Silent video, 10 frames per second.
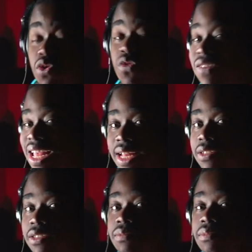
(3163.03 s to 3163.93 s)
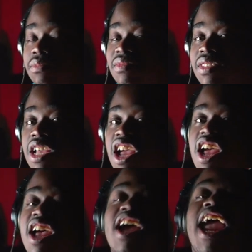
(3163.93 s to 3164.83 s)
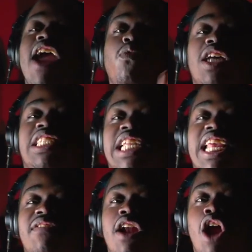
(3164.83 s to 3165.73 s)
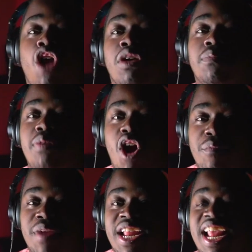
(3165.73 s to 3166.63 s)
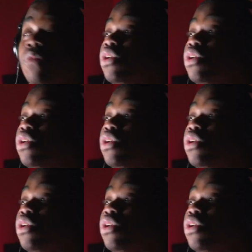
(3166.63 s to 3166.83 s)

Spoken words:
in, it wasn't even her apartment. It was